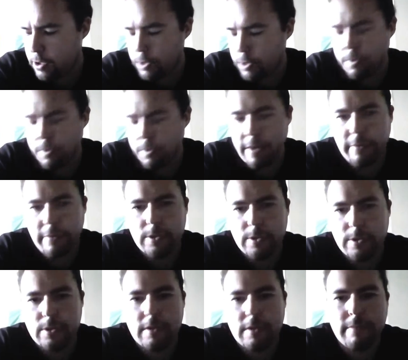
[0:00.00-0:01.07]
So that
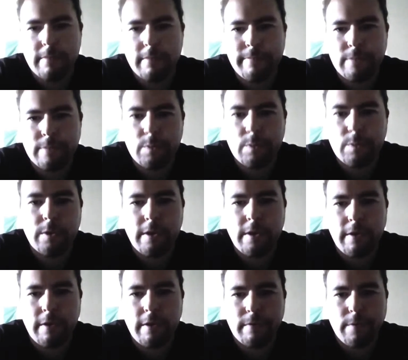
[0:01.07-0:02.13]
was some really
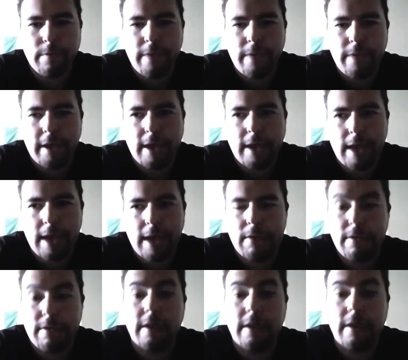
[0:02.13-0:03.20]
great feedback again.
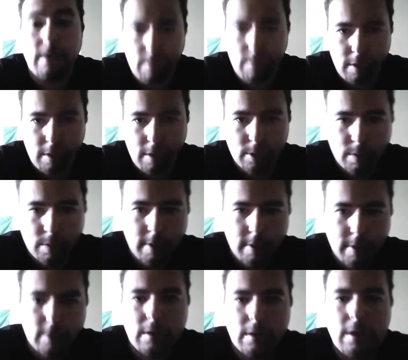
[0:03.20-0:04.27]
Thank you all so
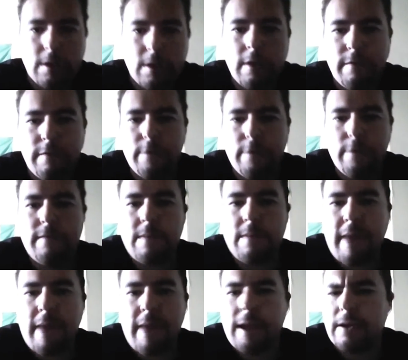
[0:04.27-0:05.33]
much for your
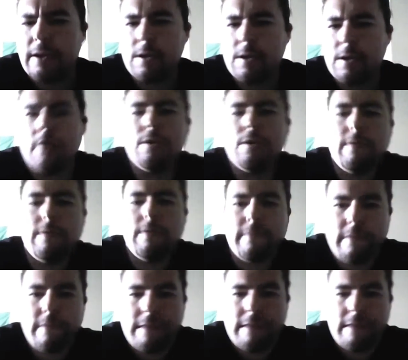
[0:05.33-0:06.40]
feedback and discussion of
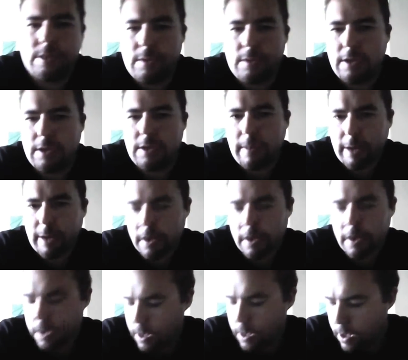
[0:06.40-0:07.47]
last week's topic.
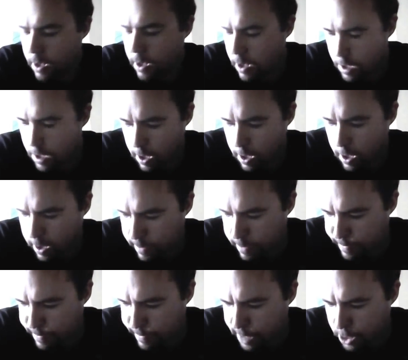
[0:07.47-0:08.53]

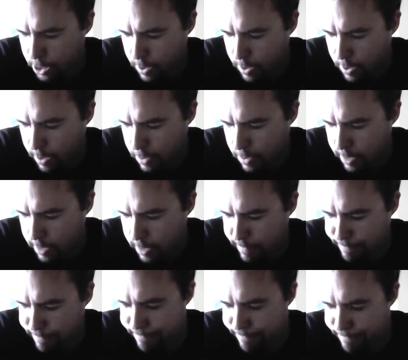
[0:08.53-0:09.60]
This week I want to
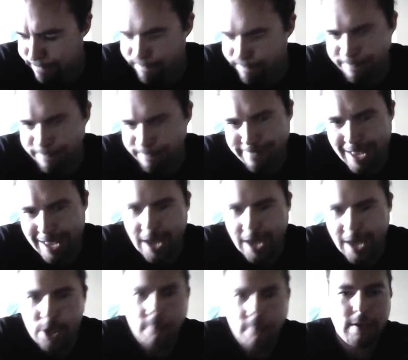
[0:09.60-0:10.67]

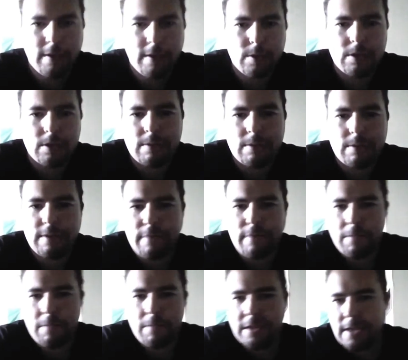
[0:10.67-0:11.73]
kind of shift gears a little bit
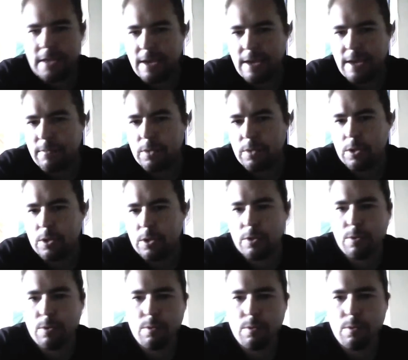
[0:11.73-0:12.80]
from the teams
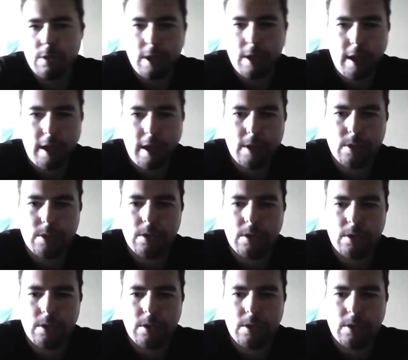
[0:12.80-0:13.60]
to the clients